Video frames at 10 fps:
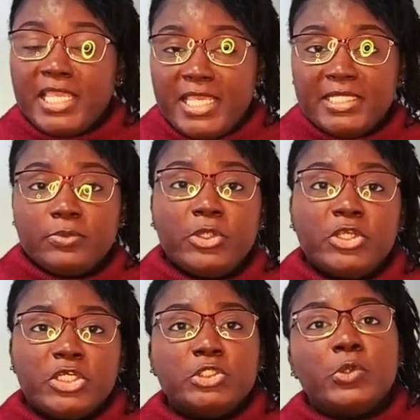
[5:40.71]
here's what
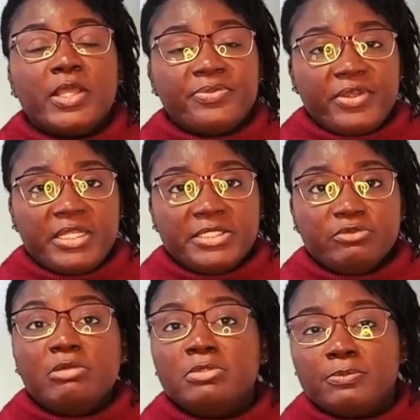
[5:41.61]
you can do in the
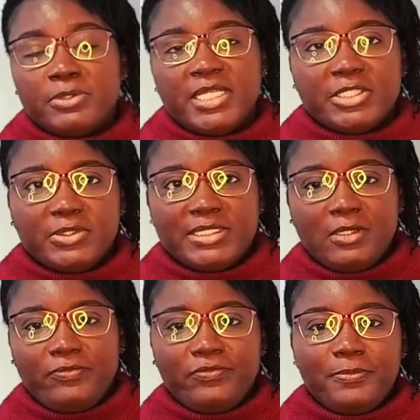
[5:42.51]
interim to protect
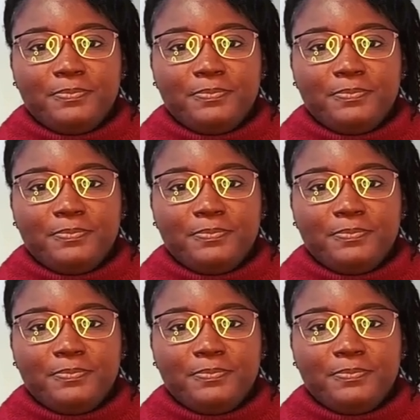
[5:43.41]
yourself.